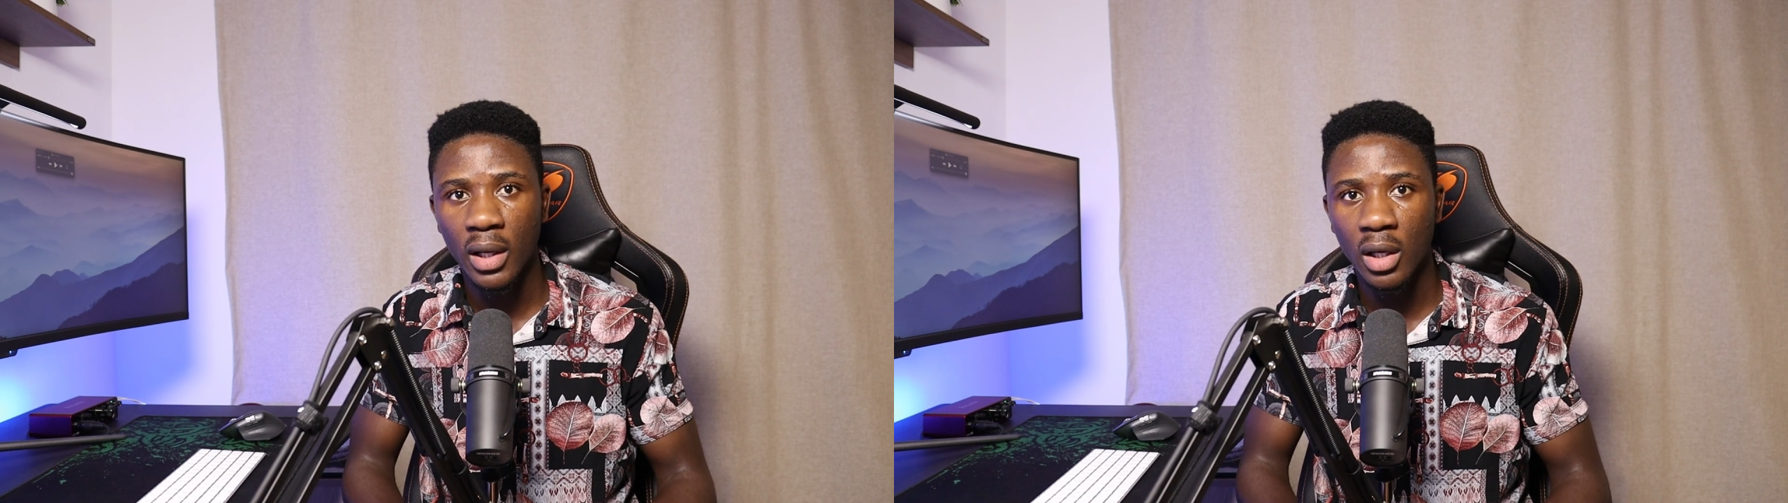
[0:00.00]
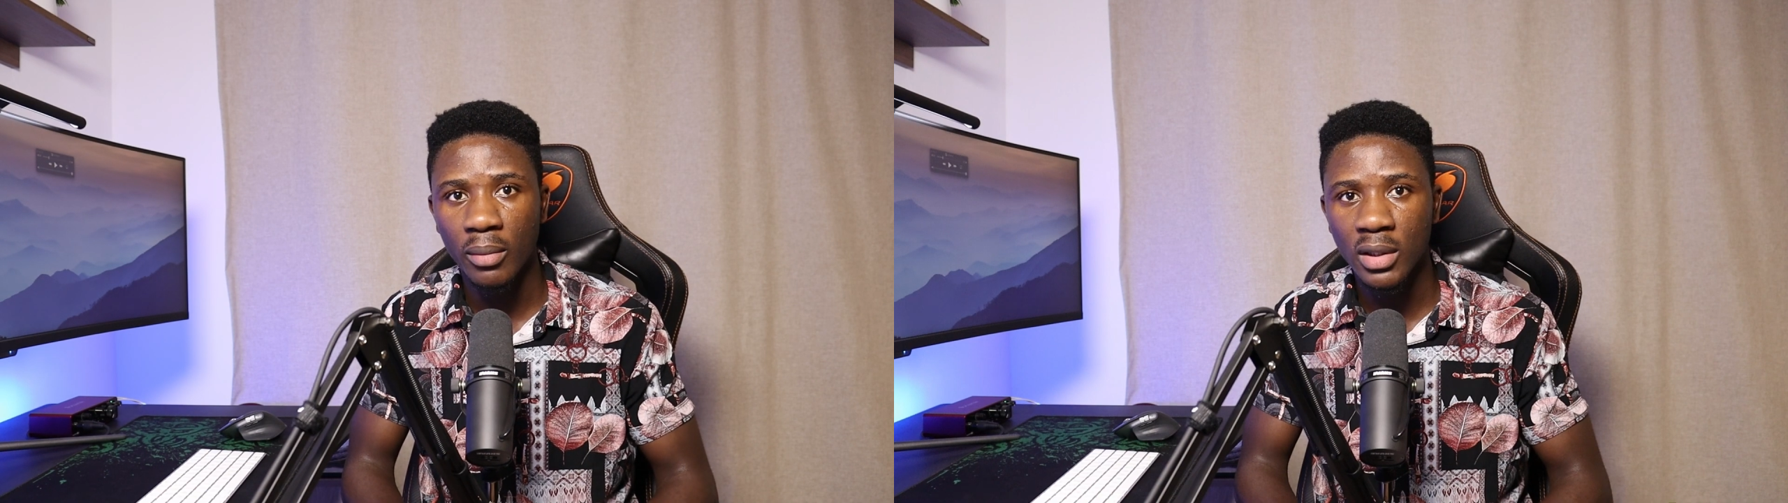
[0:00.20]

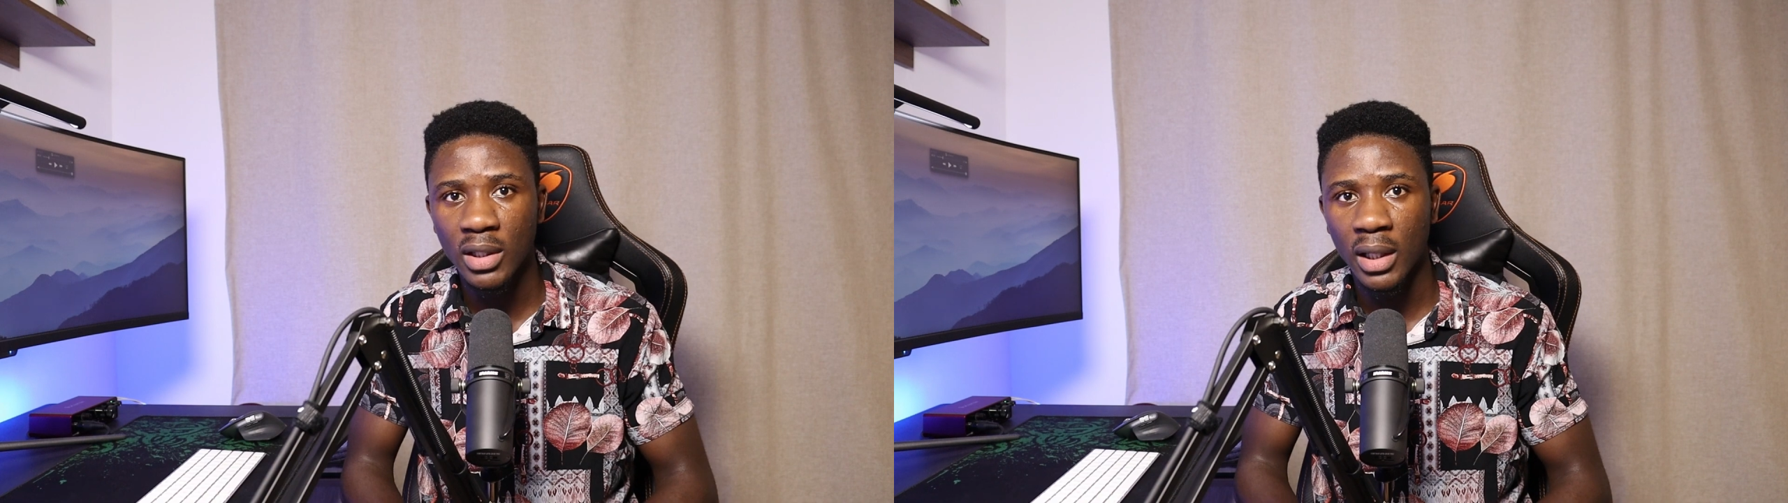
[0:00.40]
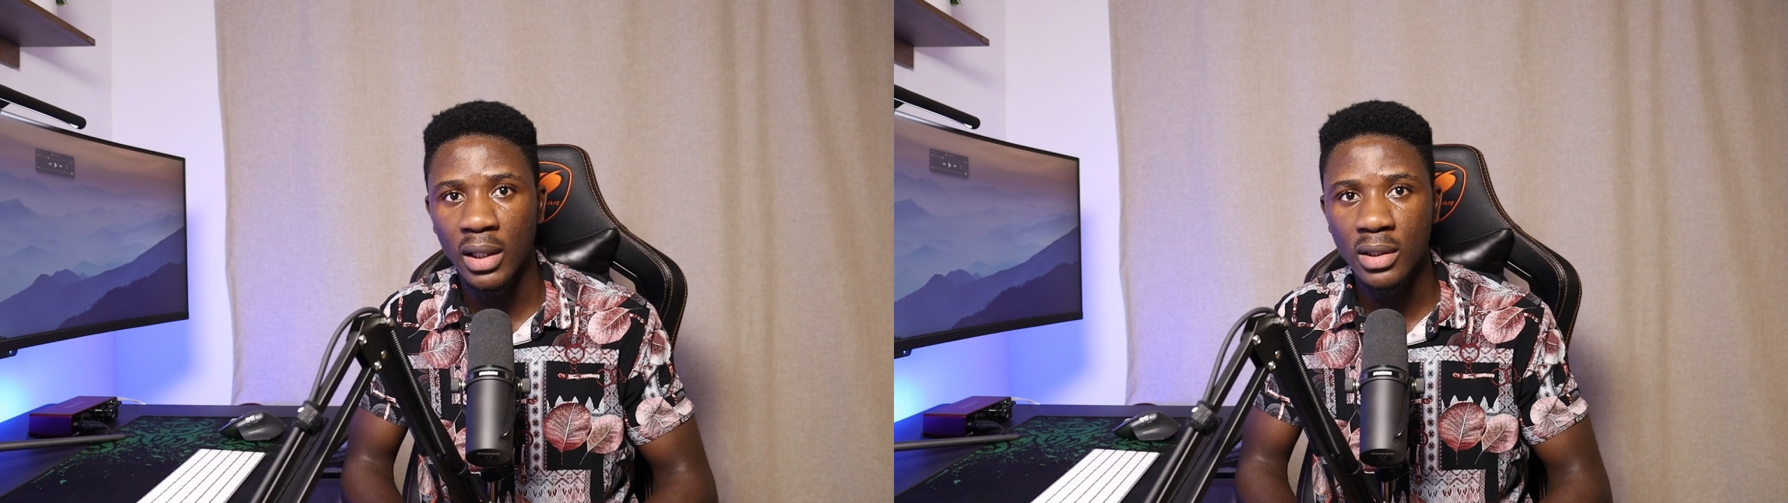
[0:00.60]
elements
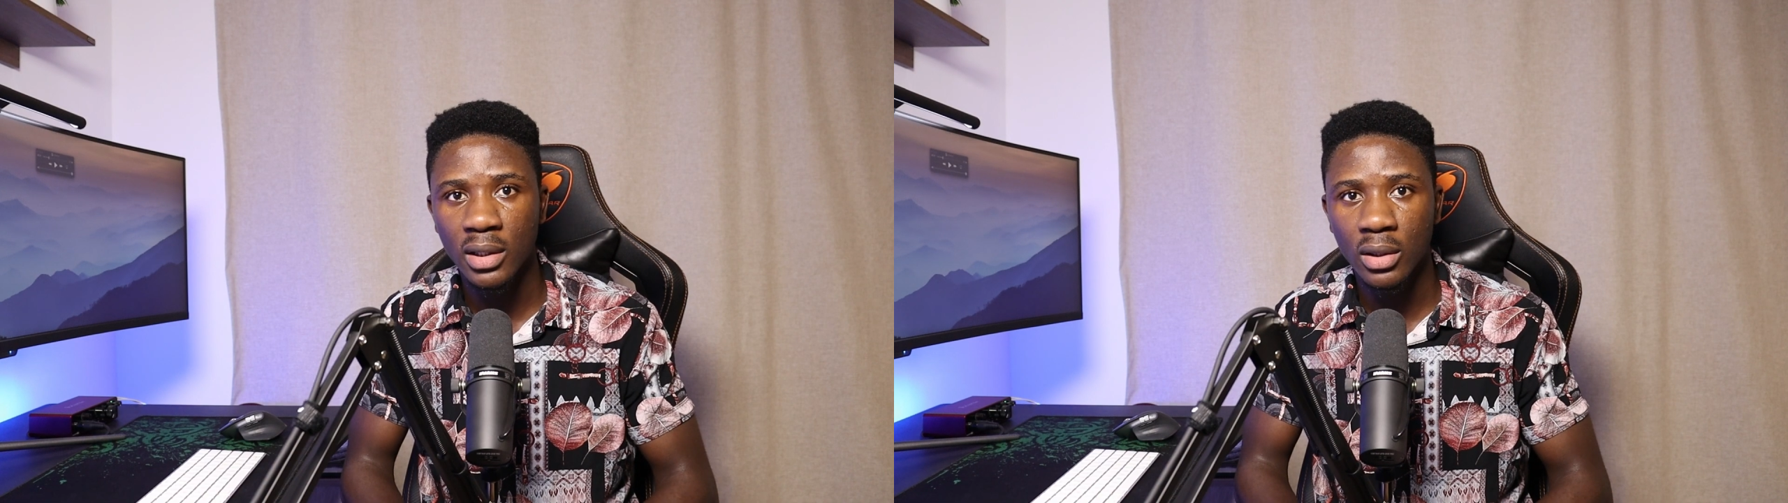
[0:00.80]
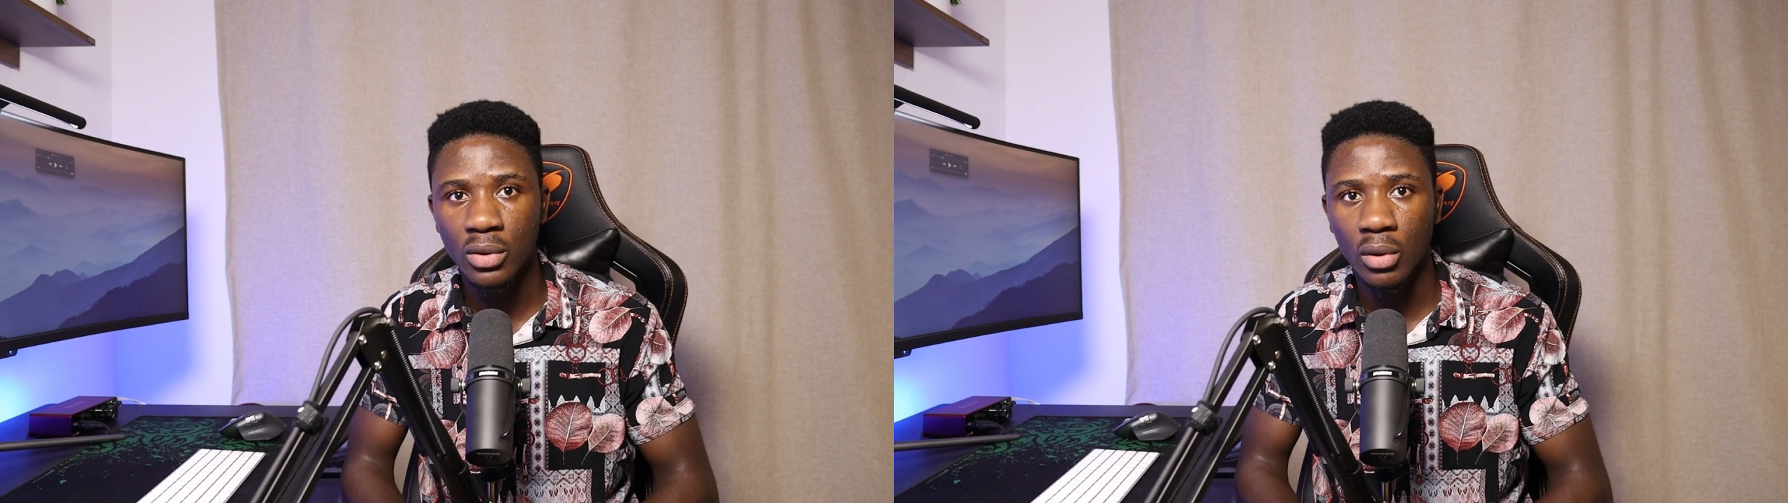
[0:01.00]
and
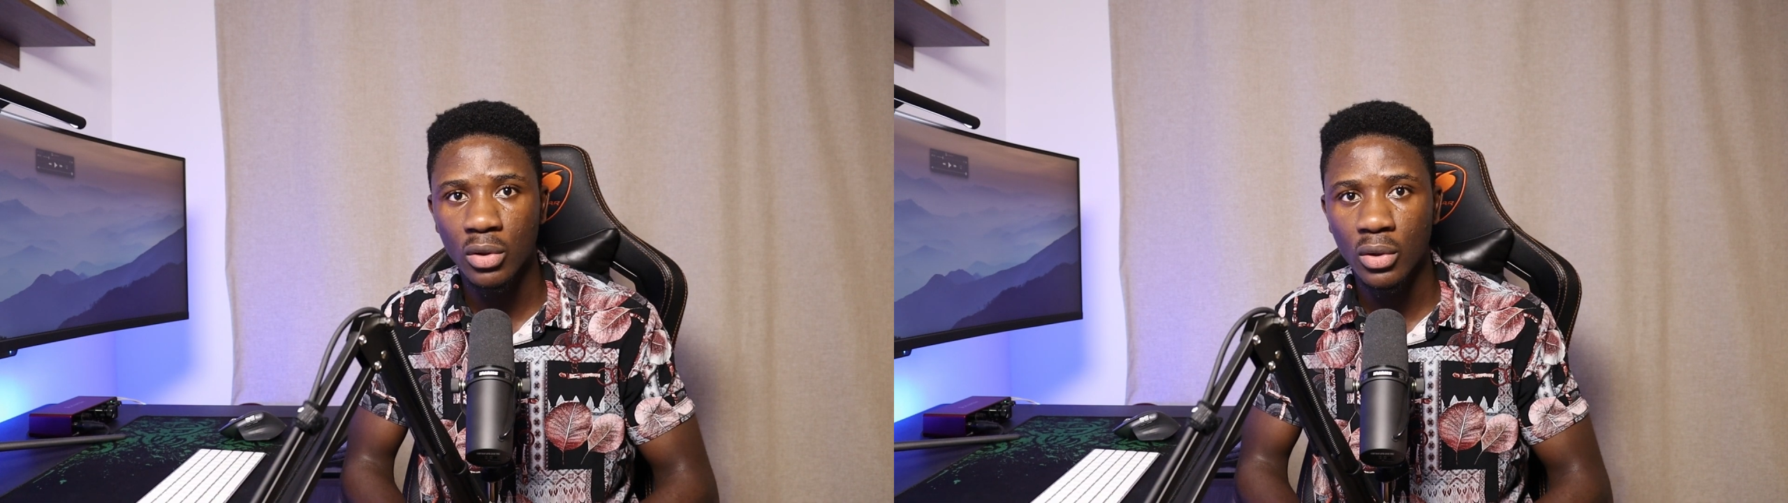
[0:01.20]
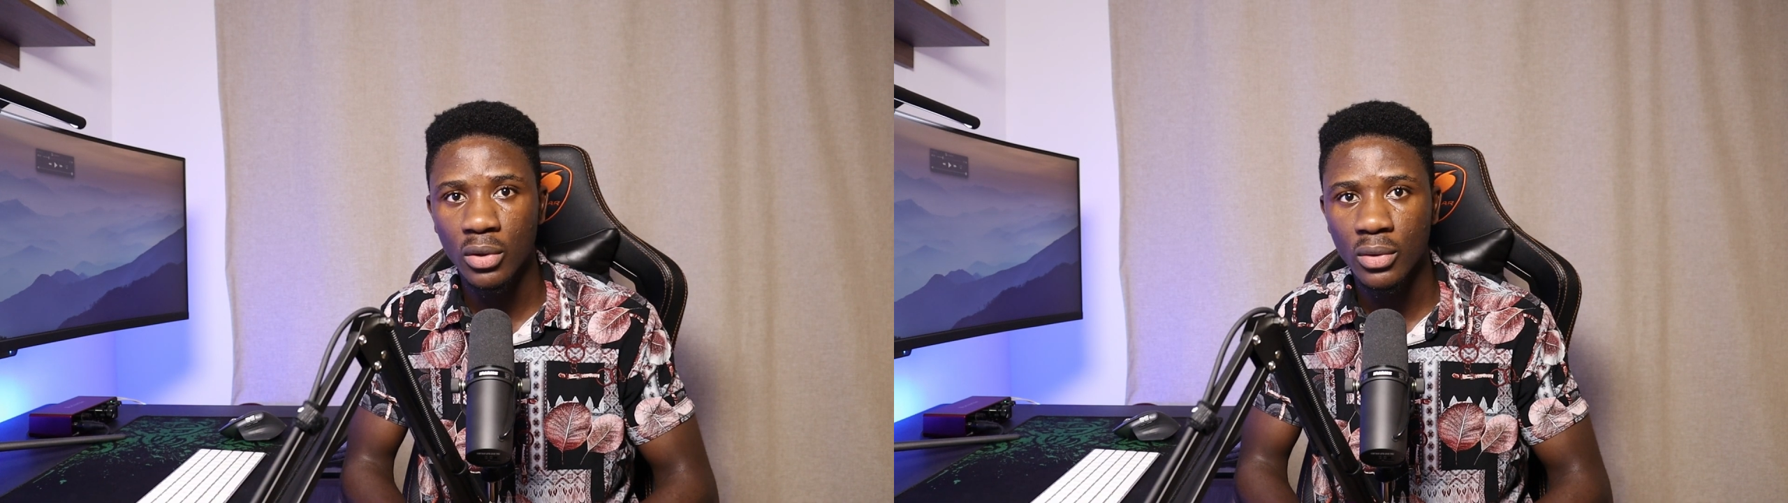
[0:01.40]
nested
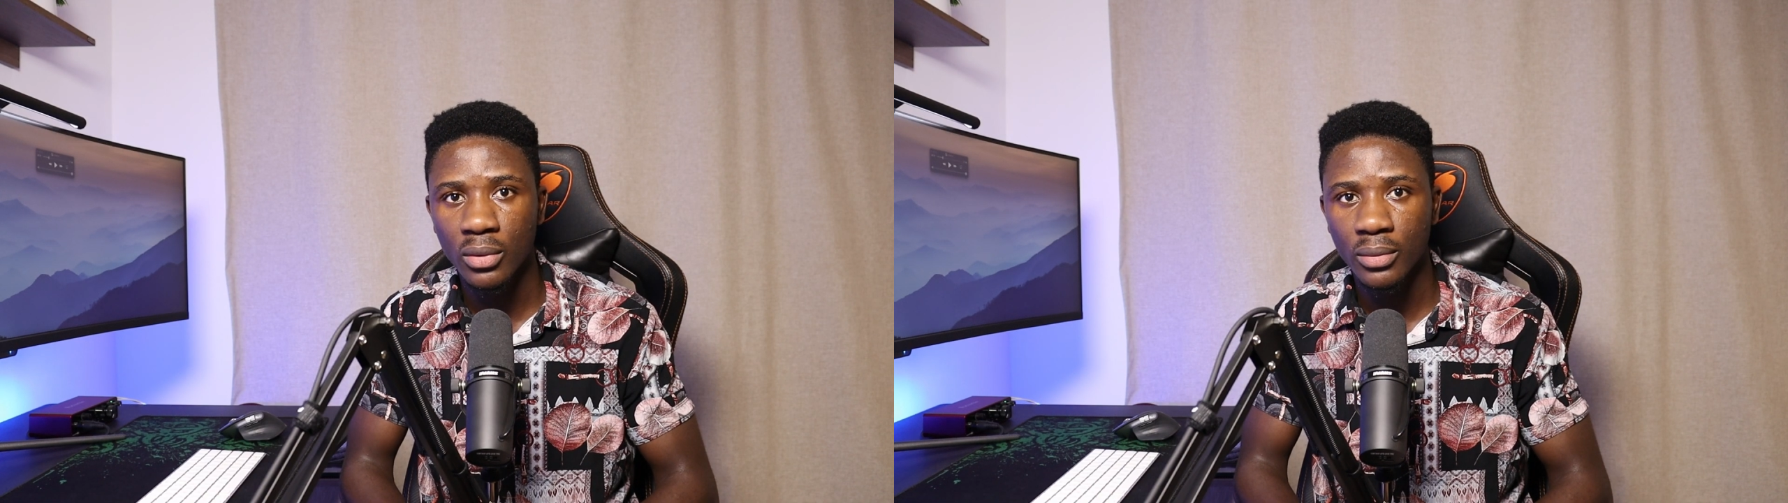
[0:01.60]
structures.